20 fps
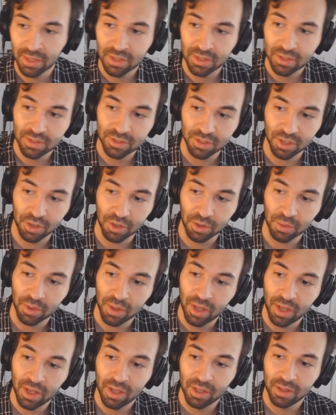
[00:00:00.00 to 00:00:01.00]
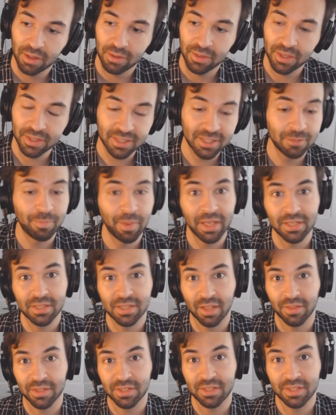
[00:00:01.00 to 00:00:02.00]
So this is based
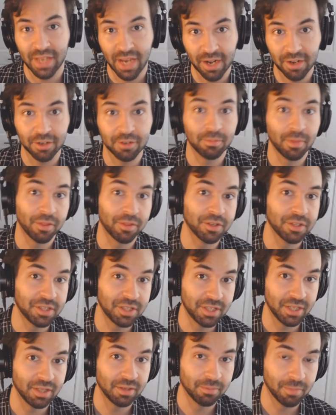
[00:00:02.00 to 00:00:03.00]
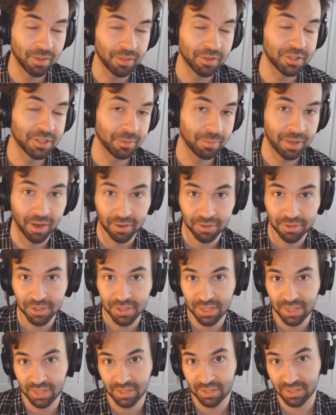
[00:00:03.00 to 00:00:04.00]
on the standard Mothership character
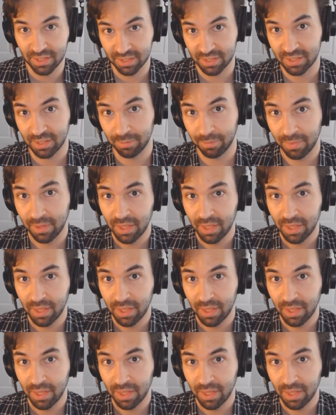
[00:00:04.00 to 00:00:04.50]
sheet system.